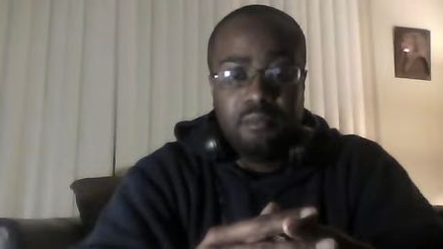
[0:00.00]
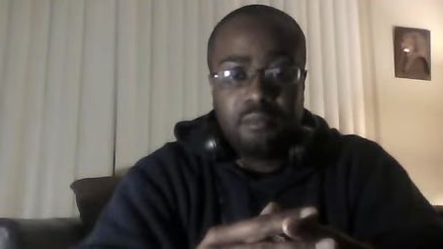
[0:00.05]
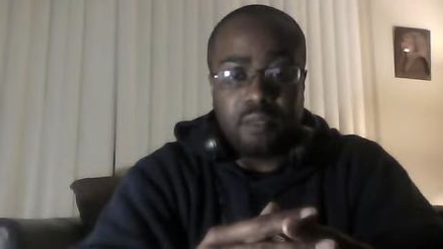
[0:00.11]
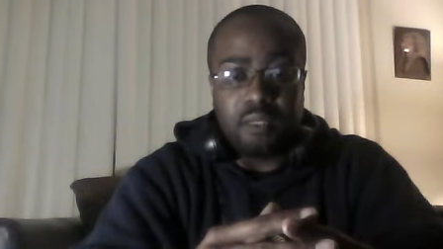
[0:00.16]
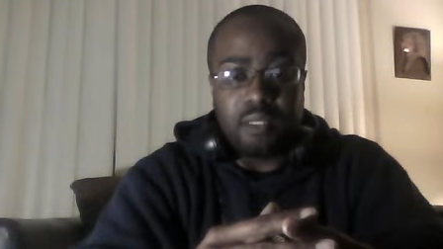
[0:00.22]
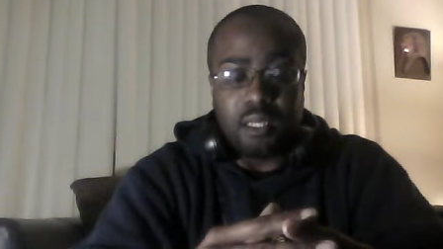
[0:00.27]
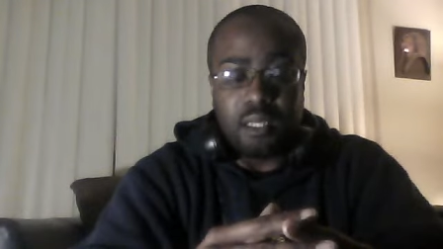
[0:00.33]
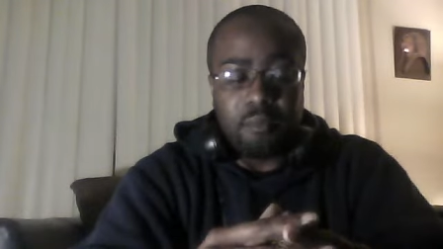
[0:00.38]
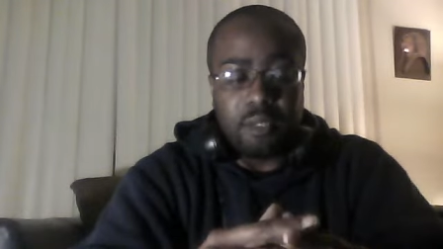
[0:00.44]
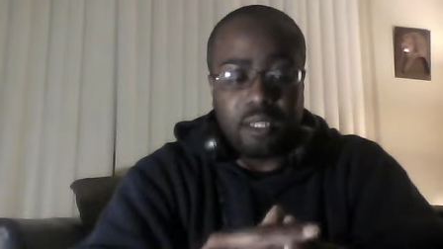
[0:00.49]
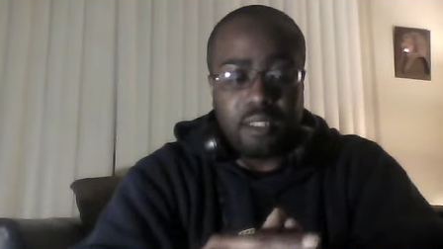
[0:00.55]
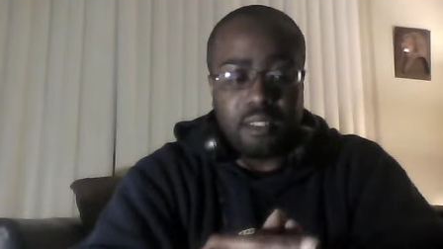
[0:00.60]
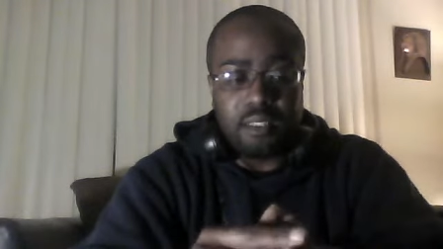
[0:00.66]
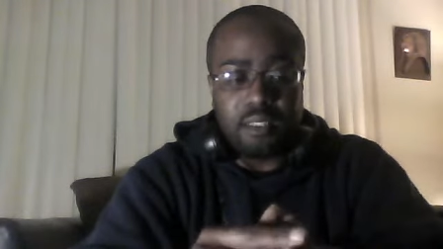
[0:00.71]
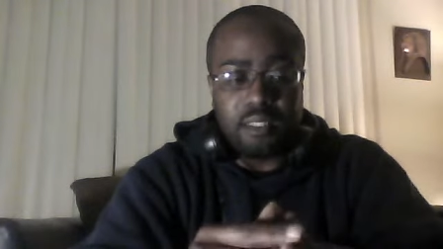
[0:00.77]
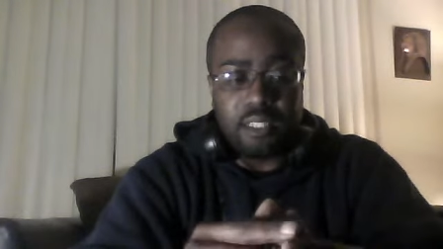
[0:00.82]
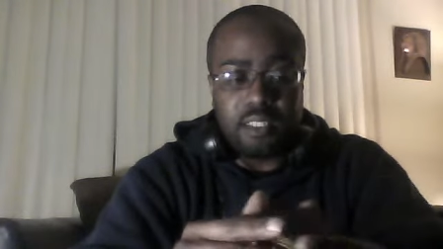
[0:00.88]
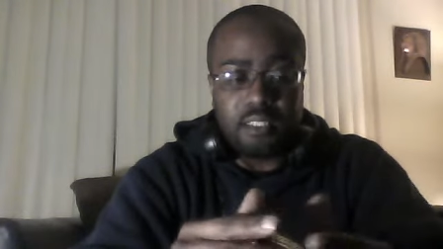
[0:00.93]
And I
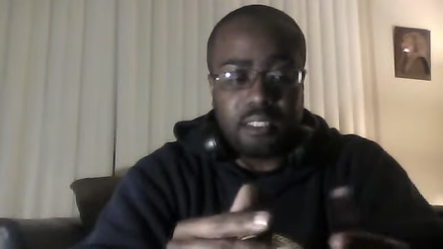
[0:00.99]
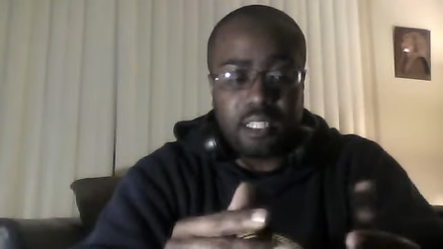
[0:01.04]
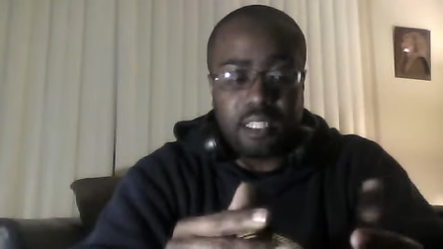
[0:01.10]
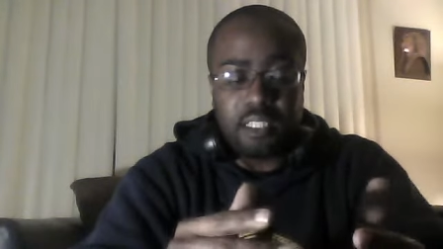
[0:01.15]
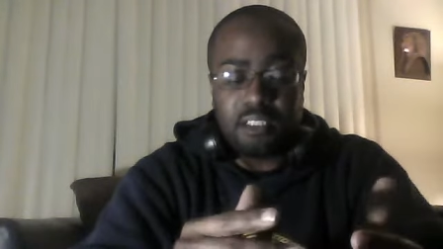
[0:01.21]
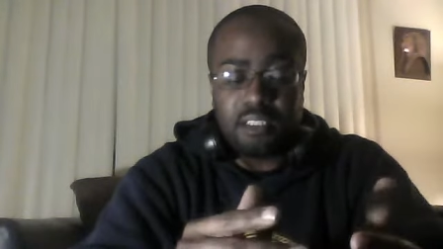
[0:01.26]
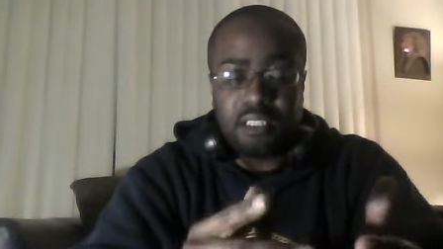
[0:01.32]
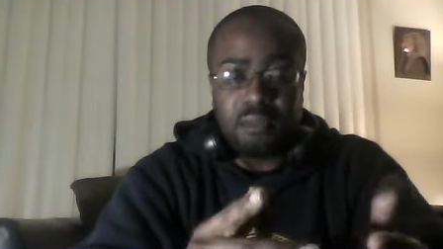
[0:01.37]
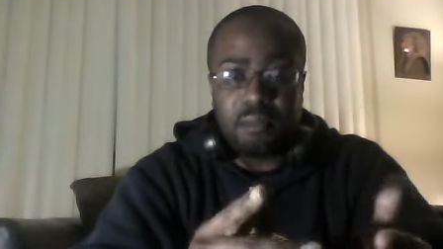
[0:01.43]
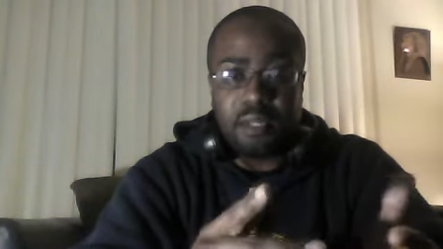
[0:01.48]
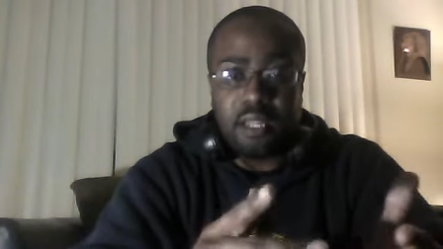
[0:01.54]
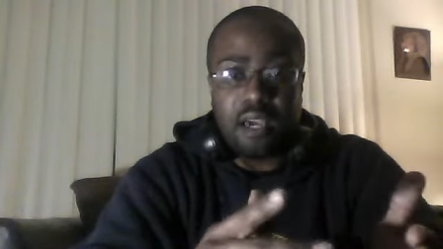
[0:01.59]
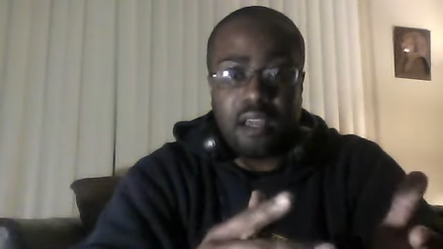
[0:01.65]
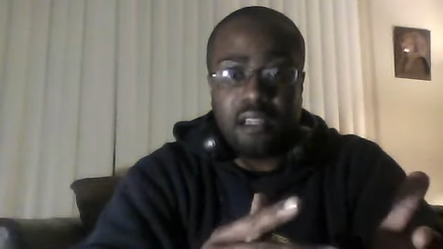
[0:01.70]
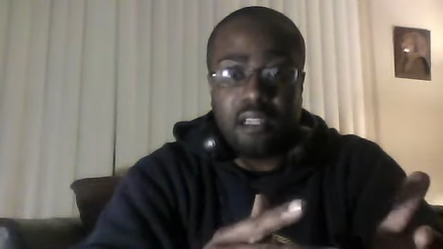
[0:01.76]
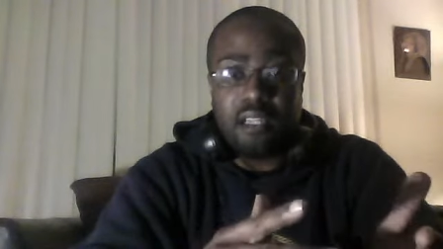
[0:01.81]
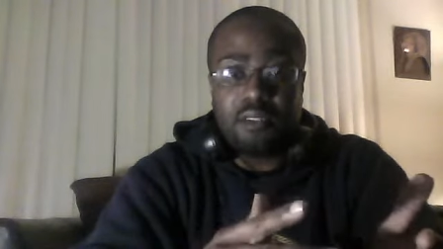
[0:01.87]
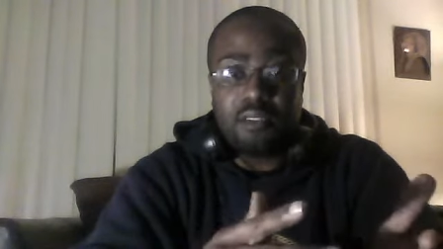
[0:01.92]
mean, these things should have been
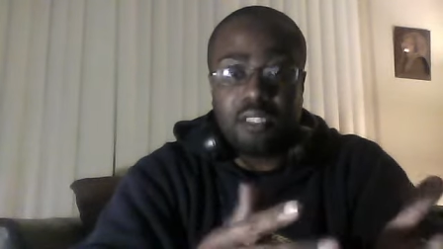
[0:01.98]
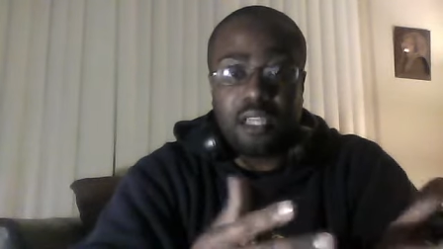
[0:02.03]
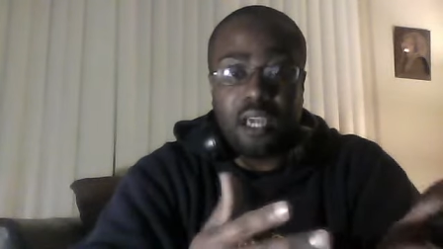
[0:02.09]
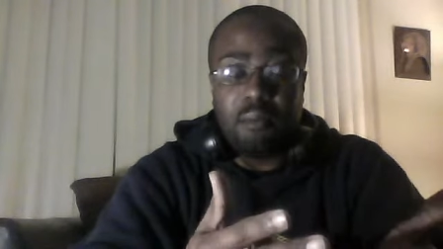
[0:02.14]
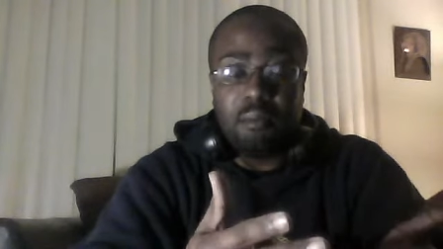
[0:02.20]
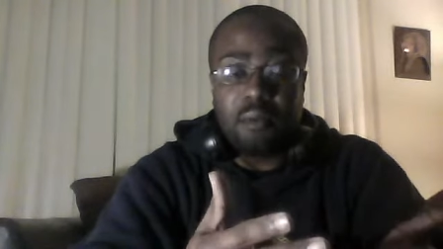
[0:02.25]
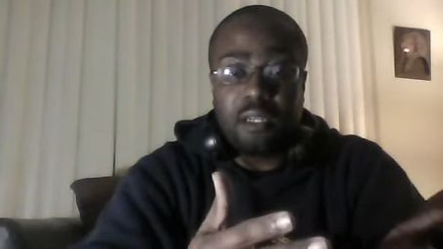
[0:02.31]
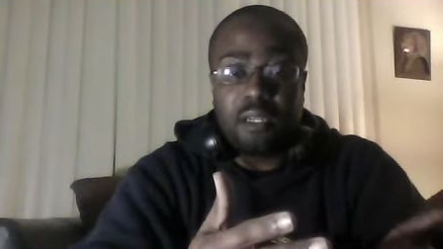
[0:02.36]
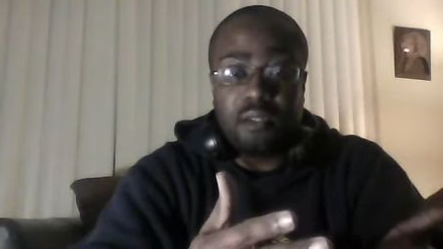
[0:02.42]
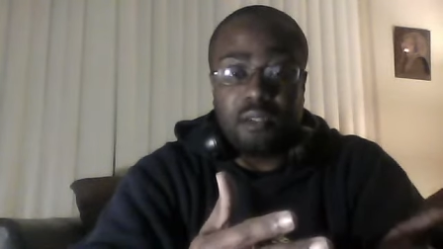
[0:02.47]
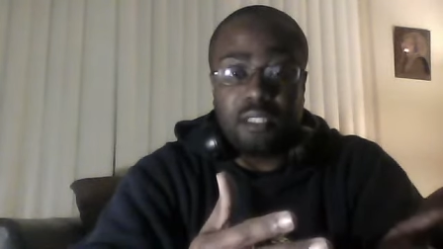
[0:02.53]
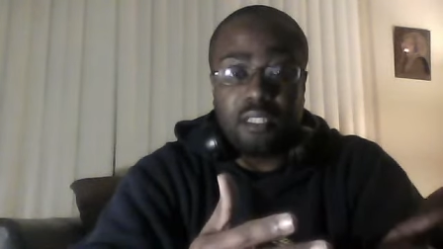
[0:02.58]
out a long time ago.